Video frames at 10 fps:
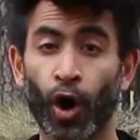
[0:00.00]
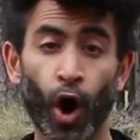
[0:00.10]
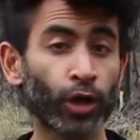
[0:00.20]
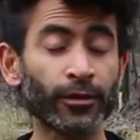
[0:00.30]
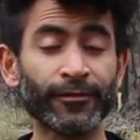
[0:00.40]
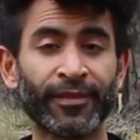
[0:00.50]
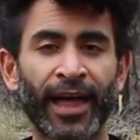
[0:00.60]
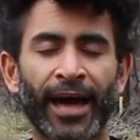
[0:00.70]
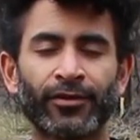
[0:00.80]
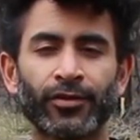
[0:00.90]
all of
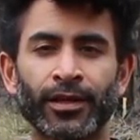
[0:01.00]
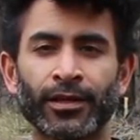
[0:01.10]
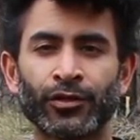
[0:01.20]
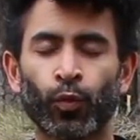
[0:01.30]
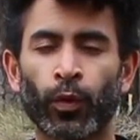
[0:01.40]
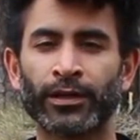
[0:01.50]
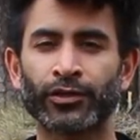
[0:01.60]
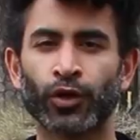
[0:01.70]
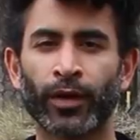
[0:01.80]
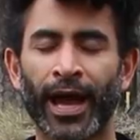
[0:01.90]
that is what
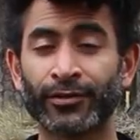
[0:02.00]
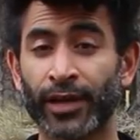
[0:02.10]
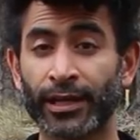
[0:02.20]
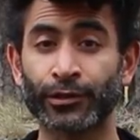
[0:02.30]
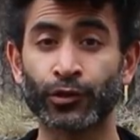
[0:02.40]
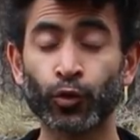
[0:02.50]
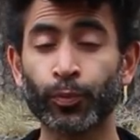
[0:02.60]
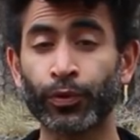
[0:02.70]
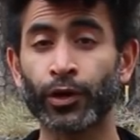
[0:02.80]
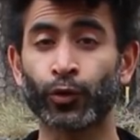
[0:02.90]
is known as a
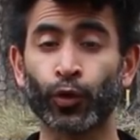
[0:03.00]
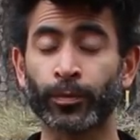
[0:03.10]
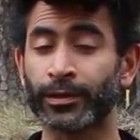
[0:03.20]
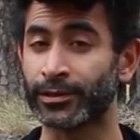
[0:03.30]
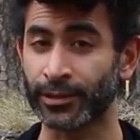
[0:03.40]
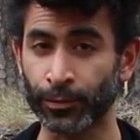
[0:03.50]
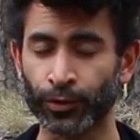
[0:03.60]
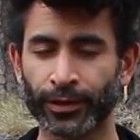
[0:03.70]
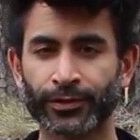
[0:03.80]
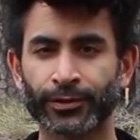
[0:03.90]
supranormal
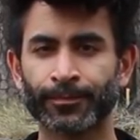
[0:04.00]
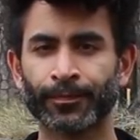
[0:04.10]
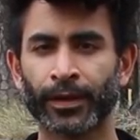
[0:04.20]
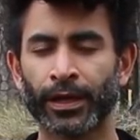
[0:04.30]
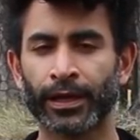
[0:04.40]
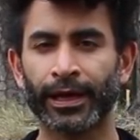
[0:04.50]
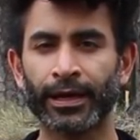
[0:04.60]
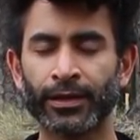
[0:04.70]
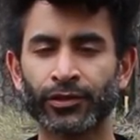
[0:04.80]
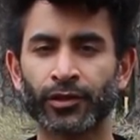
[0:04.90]
stimulus.
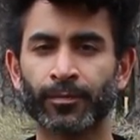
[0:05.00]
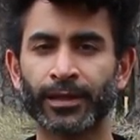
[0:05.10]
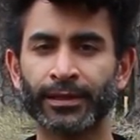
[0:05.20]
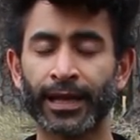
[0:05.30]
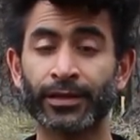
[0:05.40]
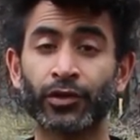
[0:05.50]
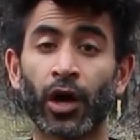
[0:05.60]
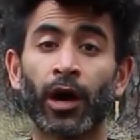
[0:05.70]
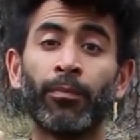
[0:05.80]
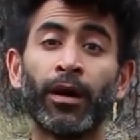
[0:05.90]
It is something that is
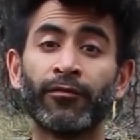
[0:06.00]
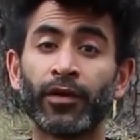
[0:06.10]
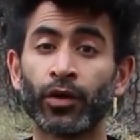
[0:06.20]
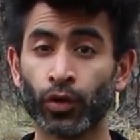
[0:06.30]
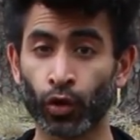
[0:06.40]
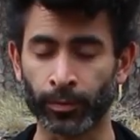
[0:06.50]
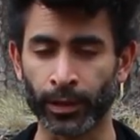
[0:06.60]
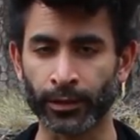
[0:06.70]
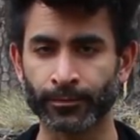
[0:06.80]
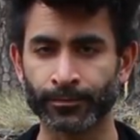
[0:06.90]
above
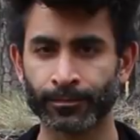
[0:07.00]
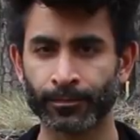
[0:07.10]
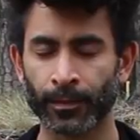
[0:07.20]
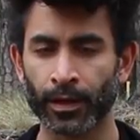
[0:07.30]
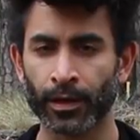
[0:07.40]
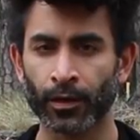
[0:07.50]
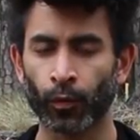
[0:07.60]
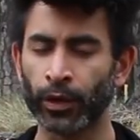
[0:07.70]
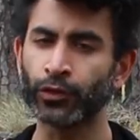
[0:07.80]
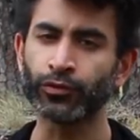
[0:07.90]
normal.
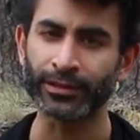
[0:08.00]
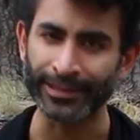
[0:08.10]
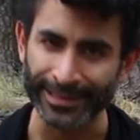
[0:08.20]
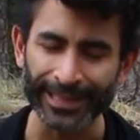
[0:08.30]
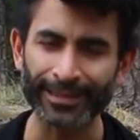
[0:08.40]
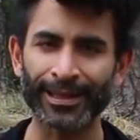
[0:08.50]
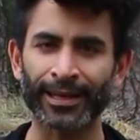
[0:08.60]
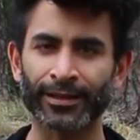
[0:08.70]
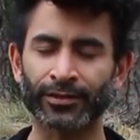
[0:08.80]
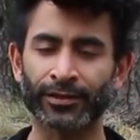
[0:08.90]
When you see
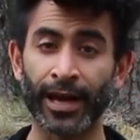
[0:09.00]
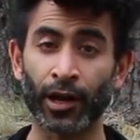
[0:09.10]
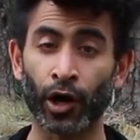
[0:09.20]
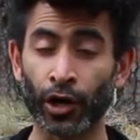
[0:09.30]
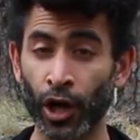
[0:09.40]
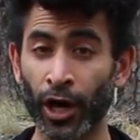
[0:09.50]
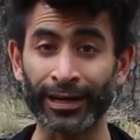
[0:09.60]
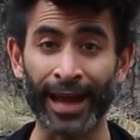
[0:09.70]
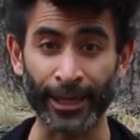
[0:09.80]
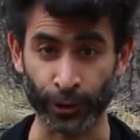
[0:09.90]
things that are
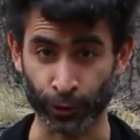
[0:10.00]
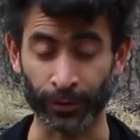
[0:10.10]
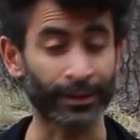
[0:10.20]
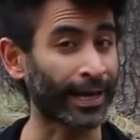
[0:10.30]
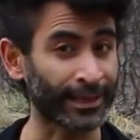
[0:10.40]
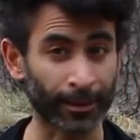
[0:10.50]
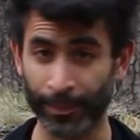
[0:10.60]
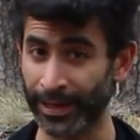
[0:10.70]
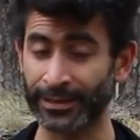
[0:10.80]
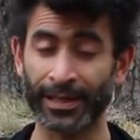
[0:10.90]
not natural, like the
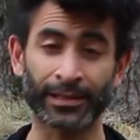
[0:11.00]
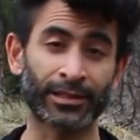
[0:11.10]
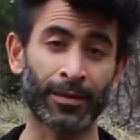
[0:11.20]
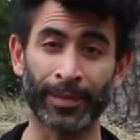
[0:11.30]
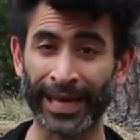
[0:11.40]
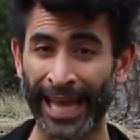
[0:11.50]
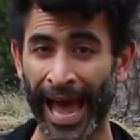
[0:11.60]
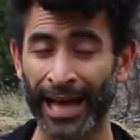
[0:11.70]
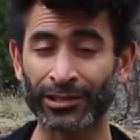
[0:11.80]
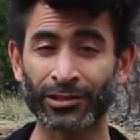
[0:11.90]
big tits and big
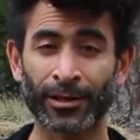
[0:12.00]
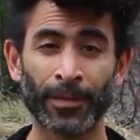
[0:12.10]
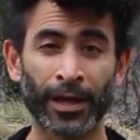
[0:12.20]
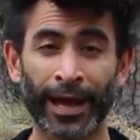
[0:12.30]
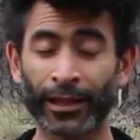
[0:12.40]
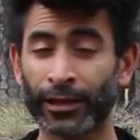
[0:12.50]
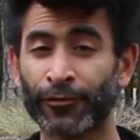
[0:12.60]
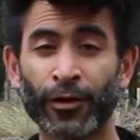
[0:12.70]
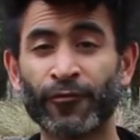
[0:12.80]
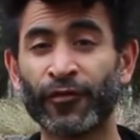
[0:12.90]
ass and the
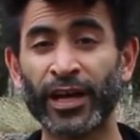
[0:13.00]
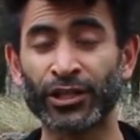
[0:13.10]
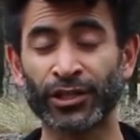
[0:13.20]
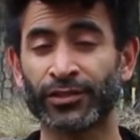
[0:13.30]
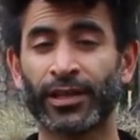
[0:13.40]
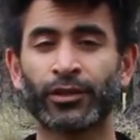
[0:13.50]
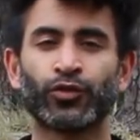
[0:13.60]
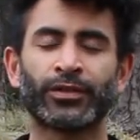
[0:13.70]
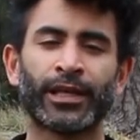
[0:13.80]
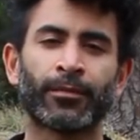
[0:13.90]
different fetishes that
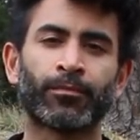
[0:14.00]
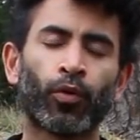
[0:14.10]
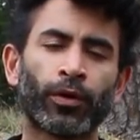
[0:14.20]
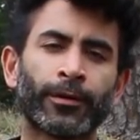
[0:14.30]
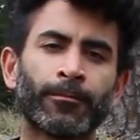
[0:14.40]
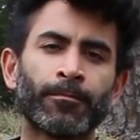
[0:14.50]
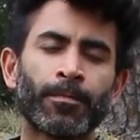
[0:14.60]
you see in porn,